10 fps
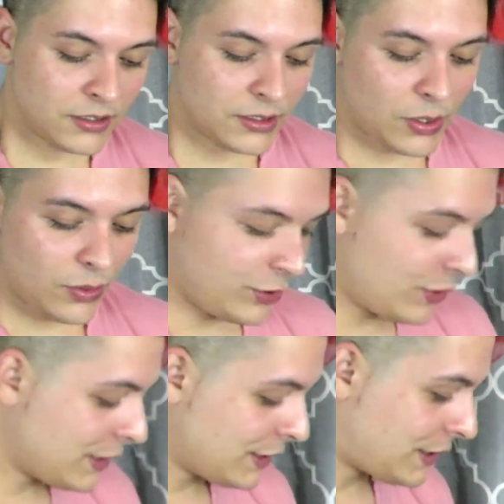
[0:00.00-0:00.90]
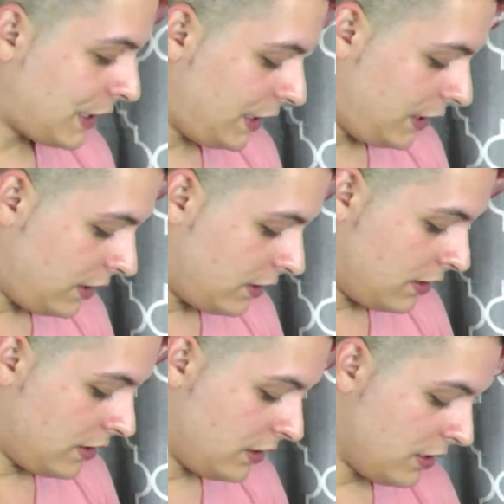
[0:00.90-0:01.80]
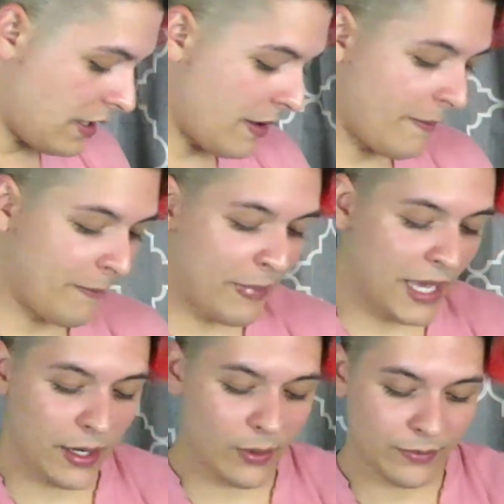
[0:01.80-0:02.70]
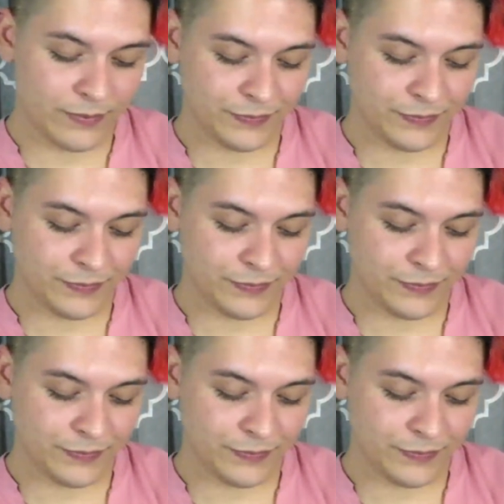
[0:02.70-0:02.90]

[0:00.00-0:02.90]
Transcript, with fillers: So you can see Pero.